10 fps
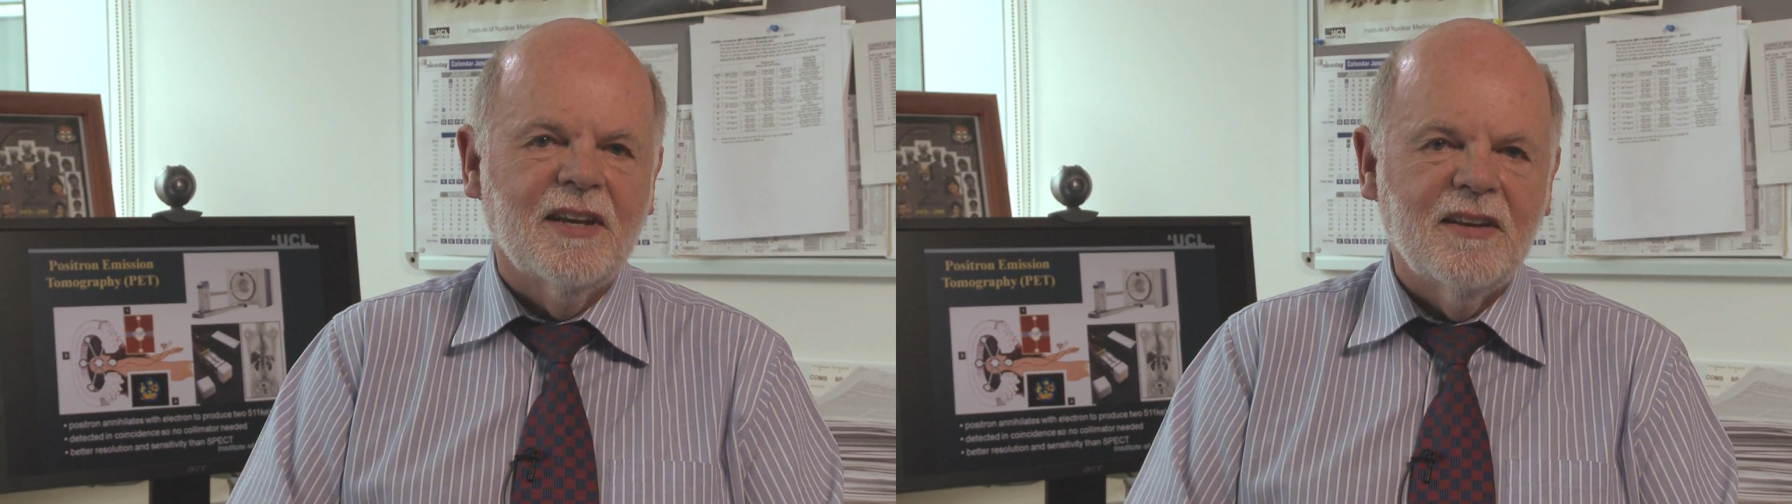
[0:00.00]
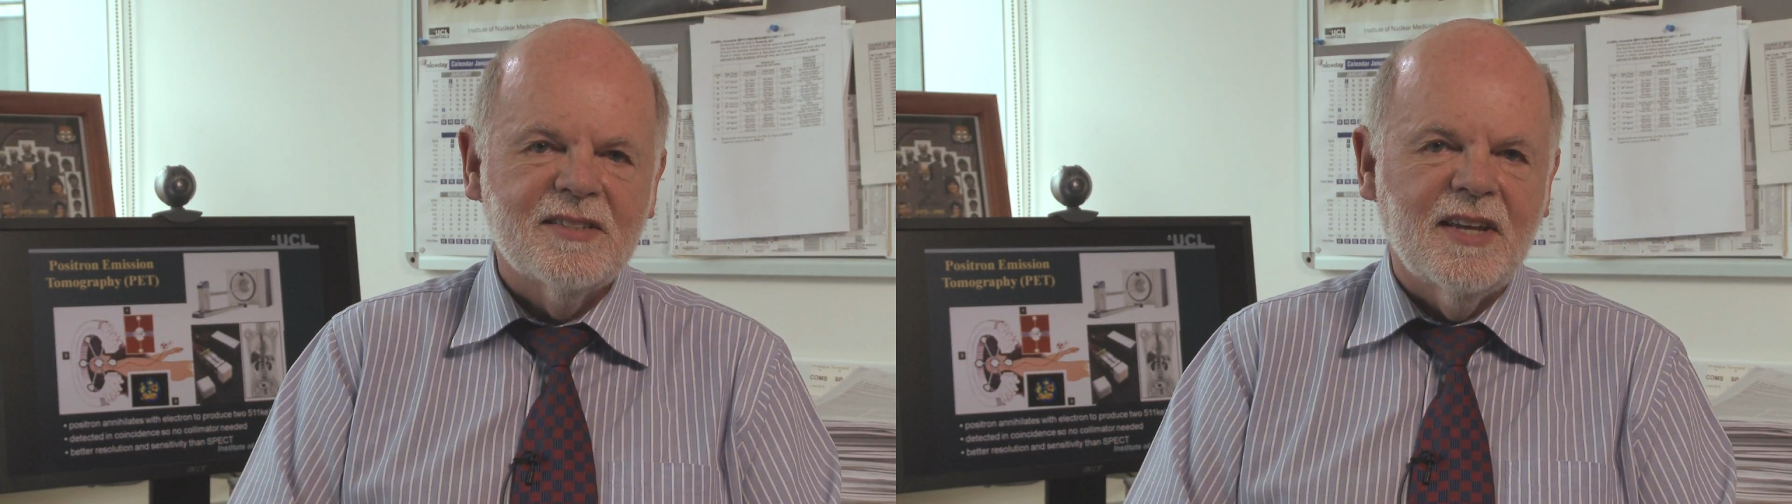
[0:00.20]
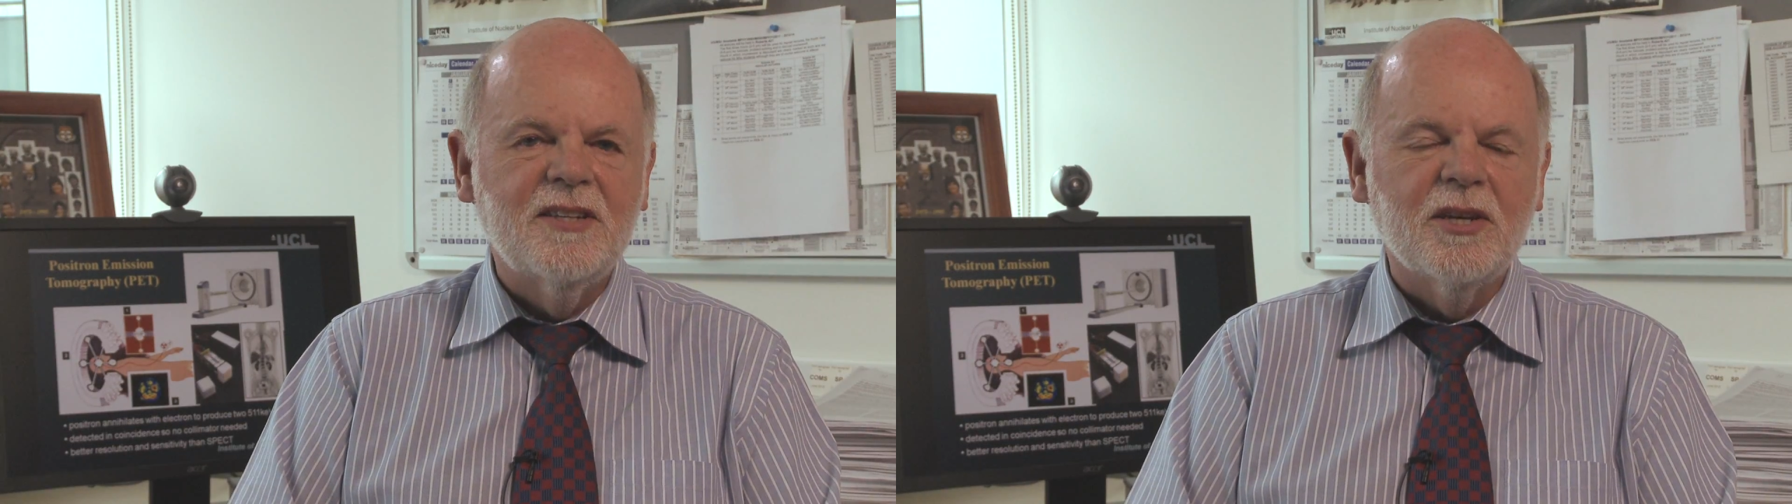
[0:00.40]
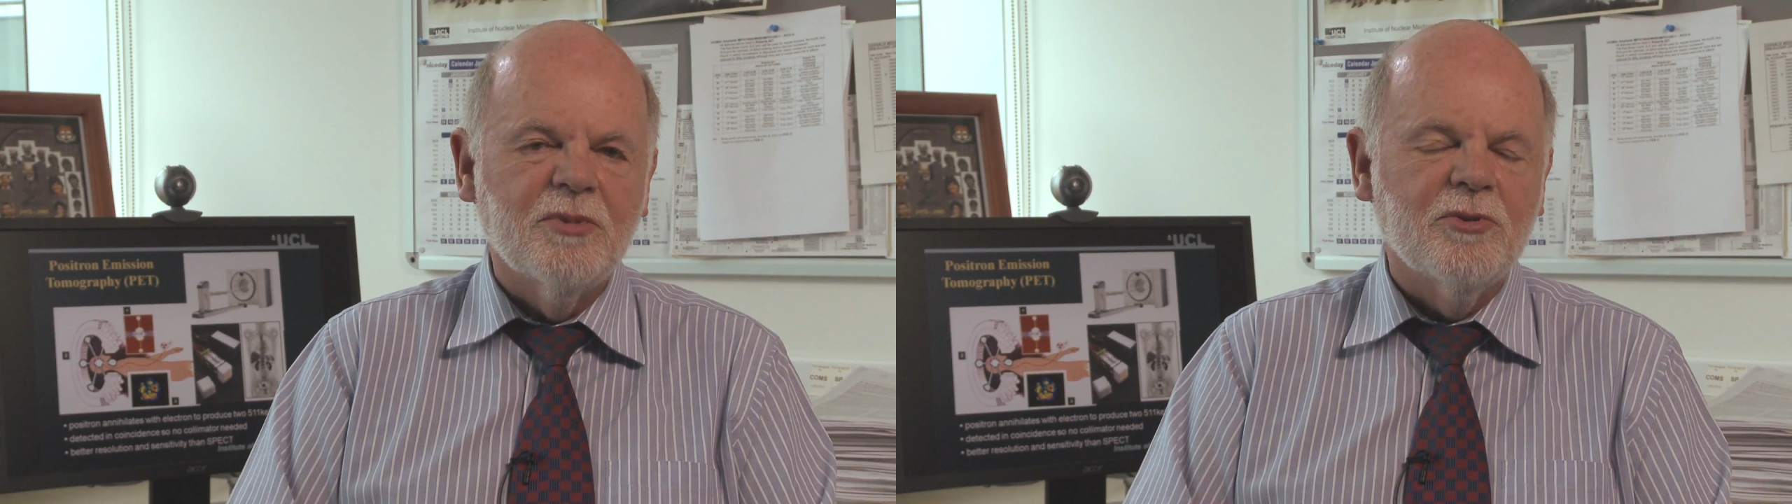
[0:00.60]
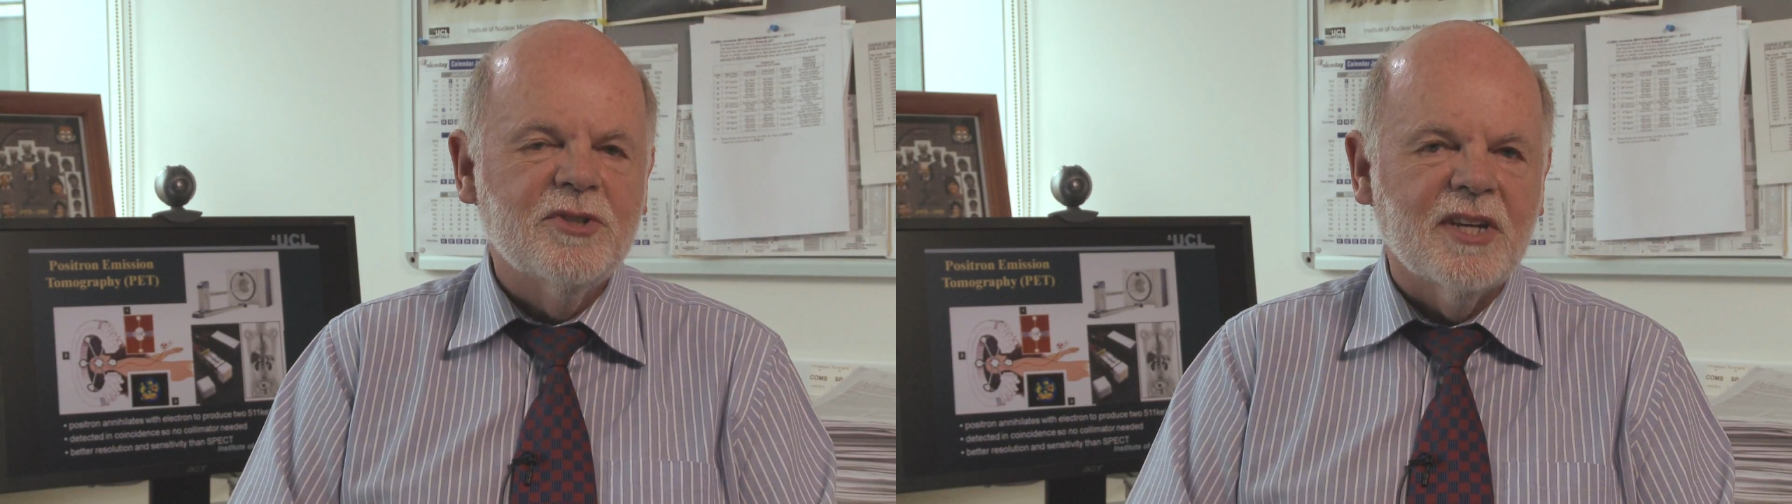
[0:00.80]
and exciting
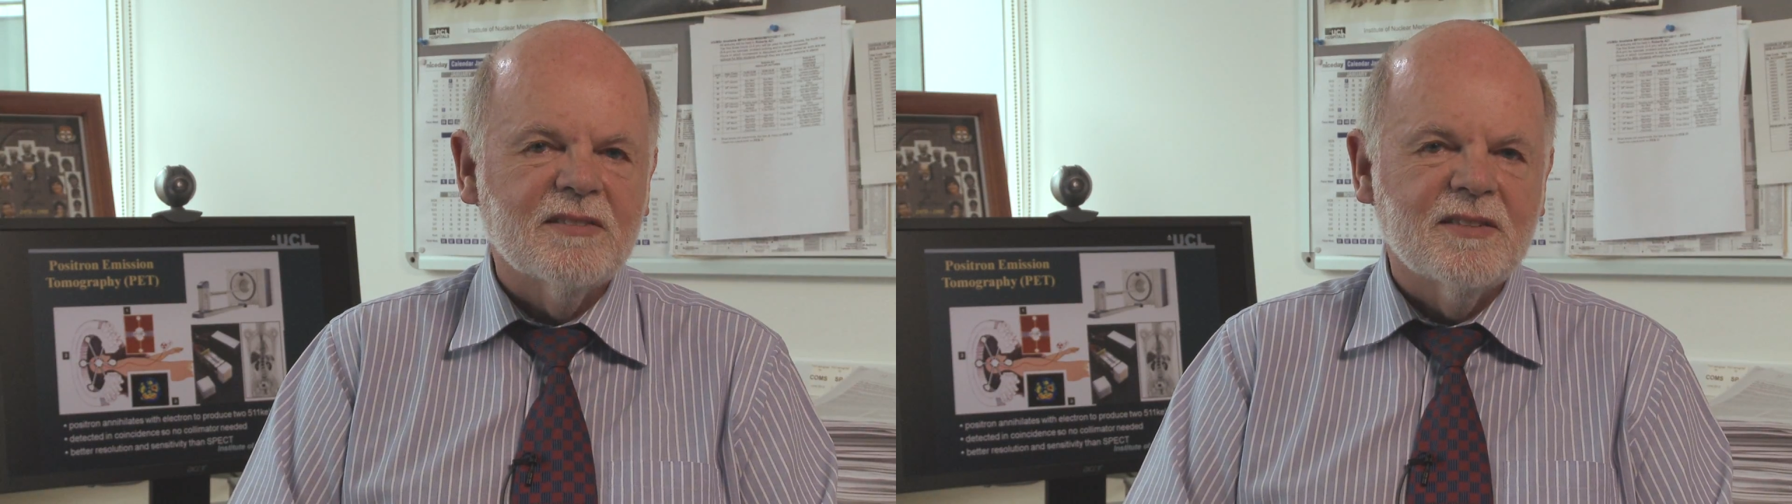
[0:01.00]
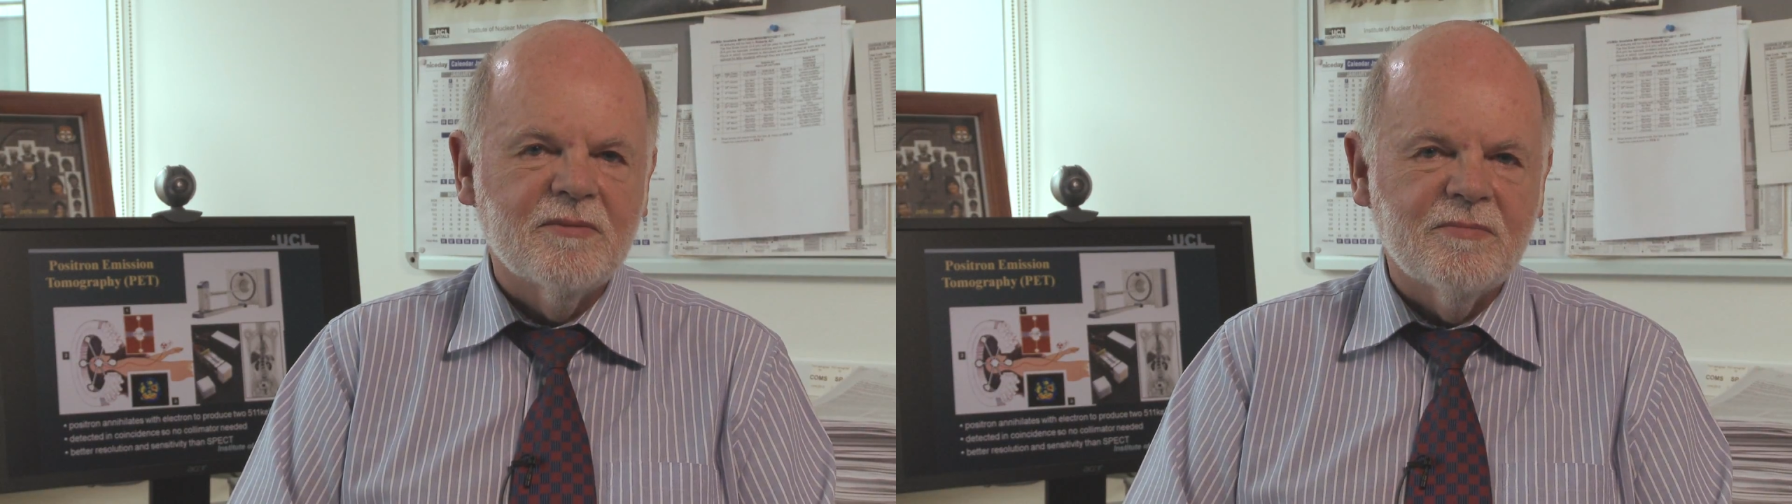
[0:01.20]
projects.